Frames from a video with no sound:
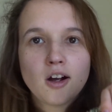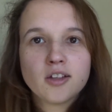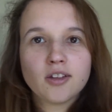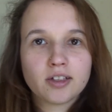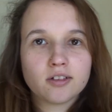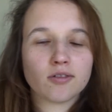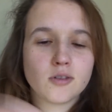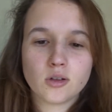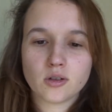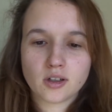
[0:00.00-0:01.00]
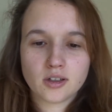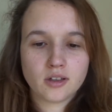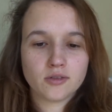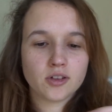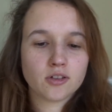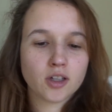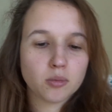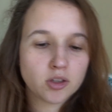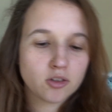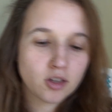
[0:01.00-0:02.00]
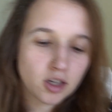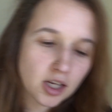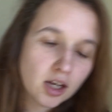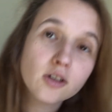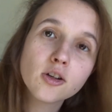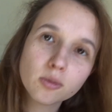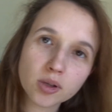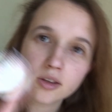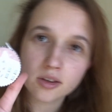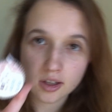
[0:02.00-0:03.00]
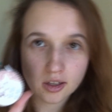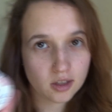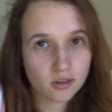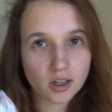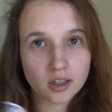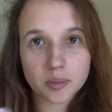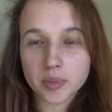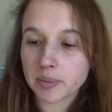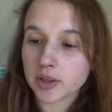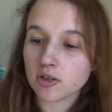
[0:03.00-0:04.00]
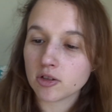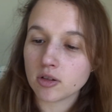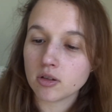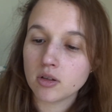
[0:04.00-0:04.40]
And like, look, I love this tape measure. Okay, I got it with a knit crate a couple of months ago.